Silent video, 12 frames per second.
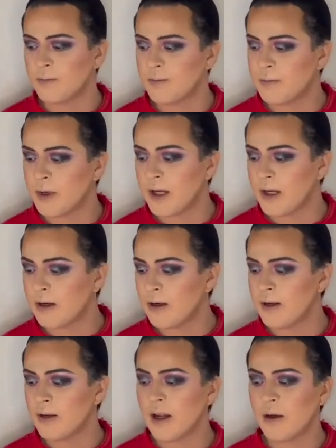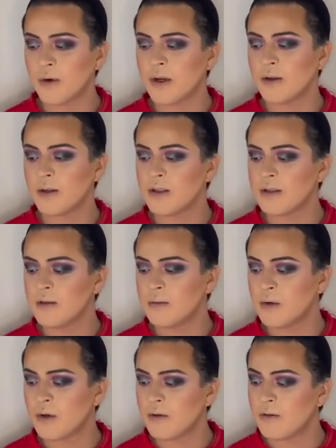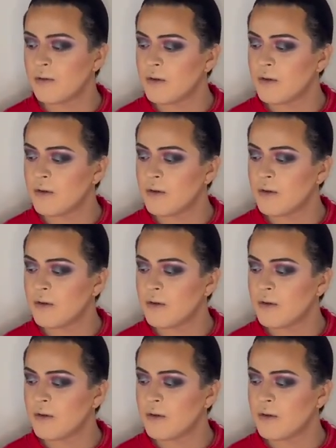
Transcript: but now we're going to move